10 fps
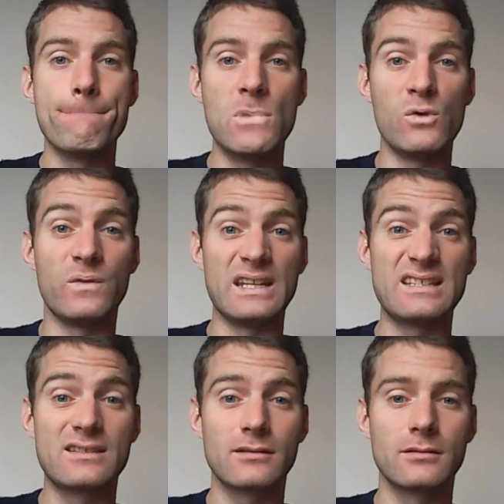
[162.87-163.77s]

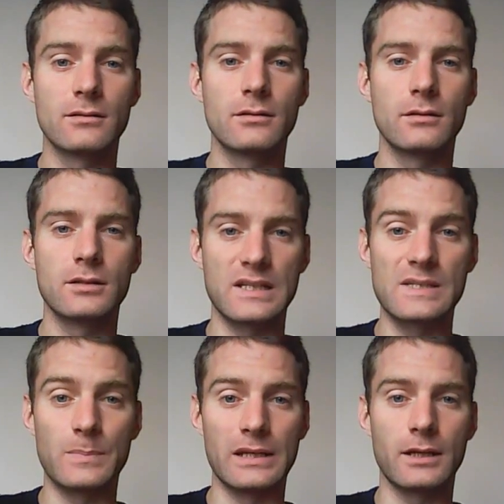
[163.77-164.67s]
mluvit, to
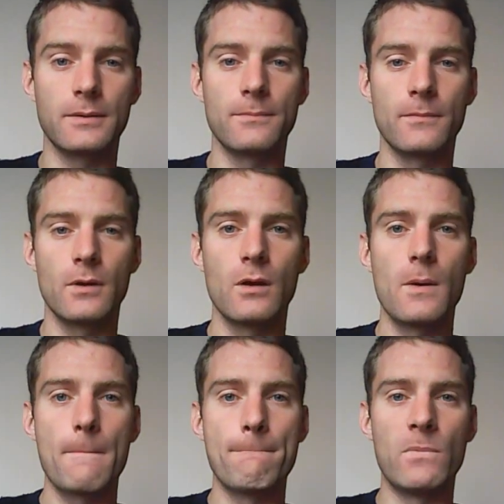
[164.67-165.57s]
speak.
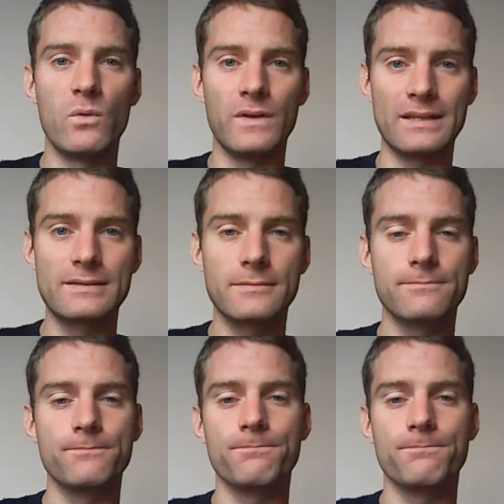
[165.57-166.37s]
Mluvit.